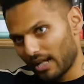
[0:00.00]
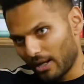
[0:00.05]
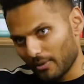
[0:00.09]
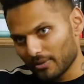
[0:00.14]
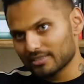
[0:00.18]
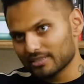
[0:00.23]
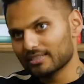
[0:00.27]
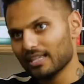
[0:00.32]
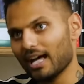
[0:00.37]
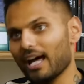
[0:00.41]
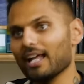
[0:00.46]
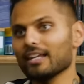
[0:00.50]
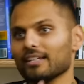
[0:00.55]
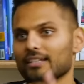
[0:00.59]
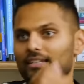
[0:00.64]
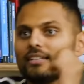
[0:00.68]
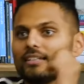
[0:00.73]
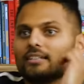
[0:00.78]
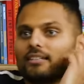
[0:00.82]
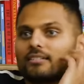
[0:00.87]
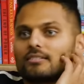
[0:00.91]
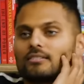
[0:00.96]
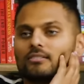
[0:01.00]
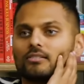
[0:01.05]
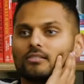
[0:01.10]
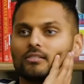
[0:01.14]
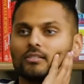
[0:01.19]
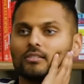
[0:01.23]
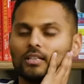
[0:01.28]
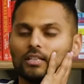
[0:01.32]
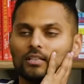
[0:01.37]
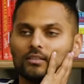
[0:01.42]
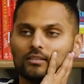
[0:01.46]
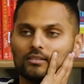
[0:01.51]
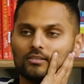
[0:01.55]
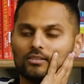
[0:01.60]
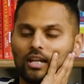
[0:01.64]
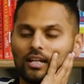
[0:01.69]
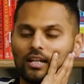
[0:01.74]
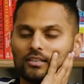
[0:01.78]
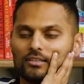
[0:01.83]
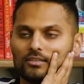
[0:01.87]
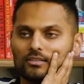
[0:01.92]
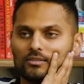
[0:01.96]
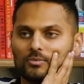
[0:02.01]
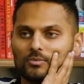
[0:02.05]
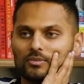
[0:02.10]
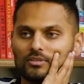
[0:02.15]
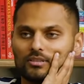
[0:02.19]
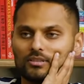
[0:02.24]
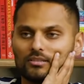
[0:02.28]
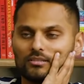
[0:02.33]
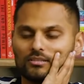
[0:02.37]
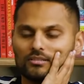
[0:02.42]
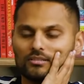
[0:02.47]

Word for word: How is that leading to the challenges we see in